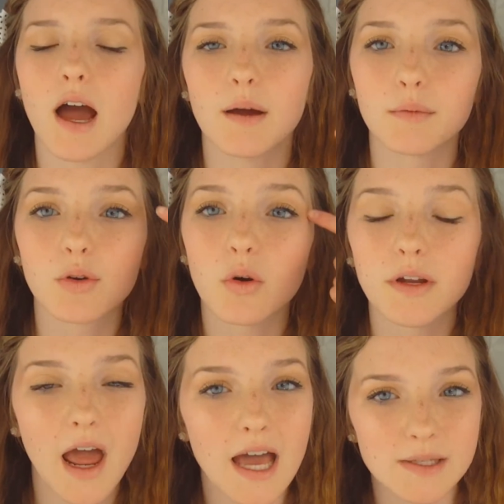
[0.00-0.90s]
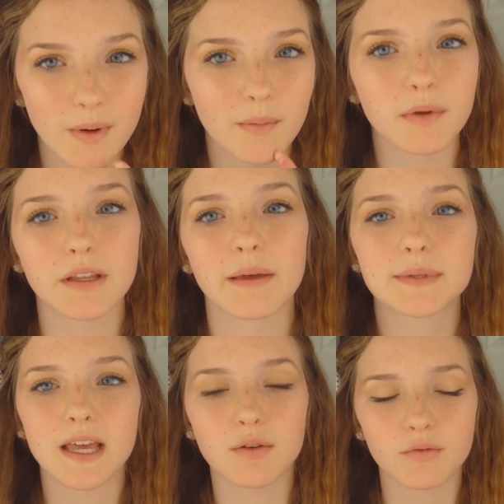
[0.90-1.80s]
Gold eyes, purple lips,